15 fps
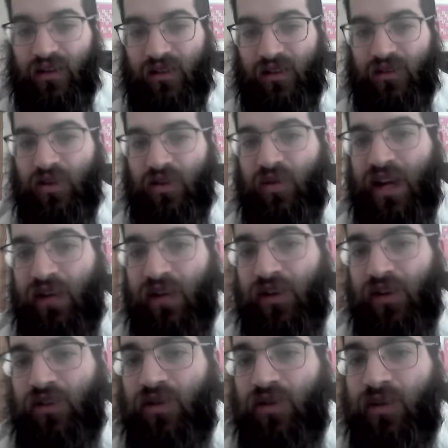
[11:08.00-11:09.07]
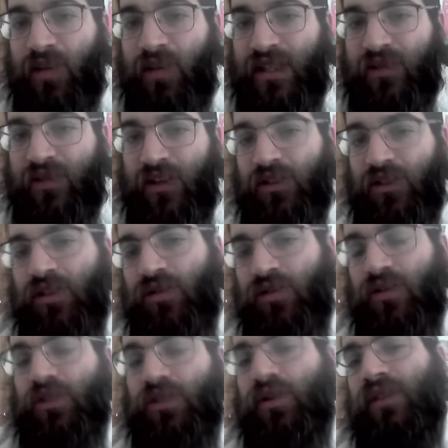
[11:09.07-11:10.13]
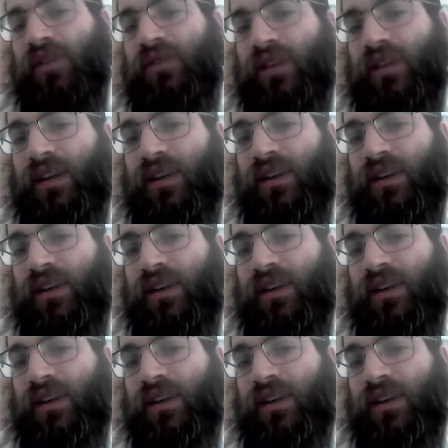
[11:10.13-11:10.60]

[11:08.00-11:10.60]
So whenever you do a mitzvah, you should do it joyfully.